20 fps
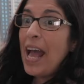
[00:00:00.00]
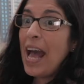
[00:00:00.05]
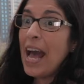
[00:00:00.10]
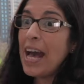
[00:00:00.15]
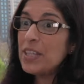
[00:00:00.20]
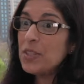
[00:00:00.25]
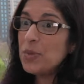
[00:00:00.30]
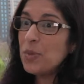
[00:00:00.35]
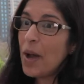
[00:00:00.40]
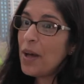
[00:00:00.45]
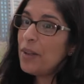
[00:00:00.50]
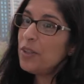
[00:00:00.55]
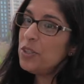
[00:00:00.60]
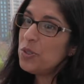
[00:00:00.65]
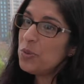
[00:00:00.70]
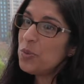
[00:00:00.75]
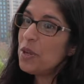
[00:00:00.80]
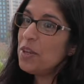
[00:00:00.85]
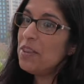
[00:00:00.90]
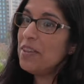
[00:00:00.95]
as well as
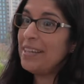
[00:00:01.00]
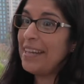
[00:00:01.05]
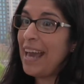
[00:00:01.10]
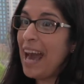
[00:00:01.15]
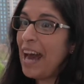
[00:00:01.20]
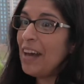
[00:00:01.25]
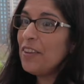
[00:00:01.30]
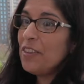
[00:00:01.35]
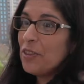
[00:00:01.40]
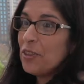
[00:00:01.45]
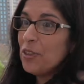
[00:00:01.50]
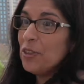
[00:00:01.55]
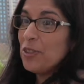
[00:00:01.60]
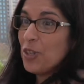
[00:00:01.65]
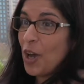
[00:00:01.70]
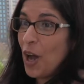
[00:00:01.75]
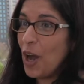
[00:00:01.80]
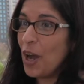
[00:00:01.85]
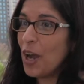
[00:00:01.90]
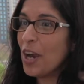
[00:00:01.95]
where the catheters
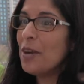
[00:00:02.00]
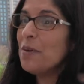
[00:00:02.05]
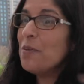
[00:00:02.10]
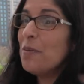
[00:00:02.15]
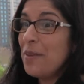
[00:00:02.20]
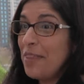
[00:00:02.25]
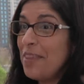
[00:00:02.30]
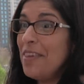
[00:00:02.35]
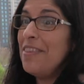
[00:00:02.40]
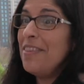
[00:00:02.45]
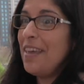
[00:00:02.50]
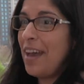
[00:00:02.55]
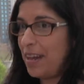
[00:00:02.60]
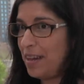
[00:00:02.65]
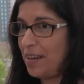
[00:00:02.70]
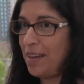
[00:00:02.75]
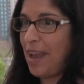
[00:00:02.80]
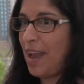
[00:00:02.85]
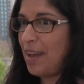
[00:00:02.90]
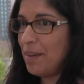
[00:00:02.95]
are within that
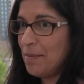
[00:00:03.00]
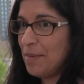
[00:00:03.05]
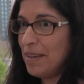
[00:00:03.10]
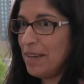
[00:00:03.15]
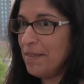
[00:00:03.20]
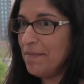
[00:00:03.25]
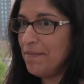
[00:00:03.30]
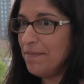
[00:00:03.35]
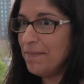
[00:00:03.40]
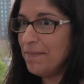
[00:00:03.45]
anatomy.